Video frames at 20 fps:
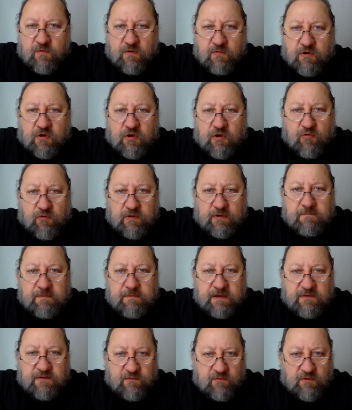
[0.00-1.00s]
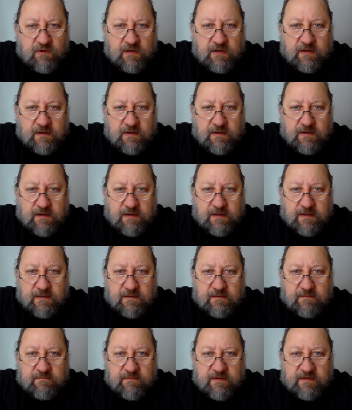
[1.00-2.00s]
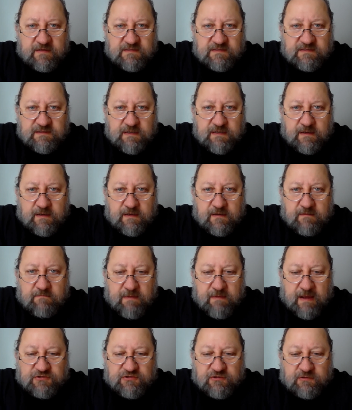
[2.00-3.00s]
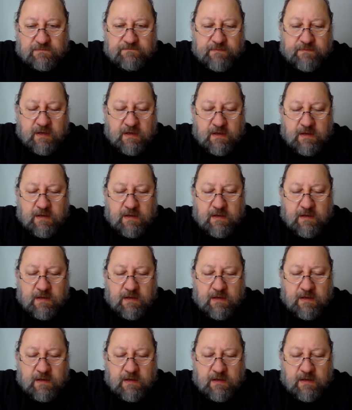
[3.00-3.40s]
what we're going to be doing this module.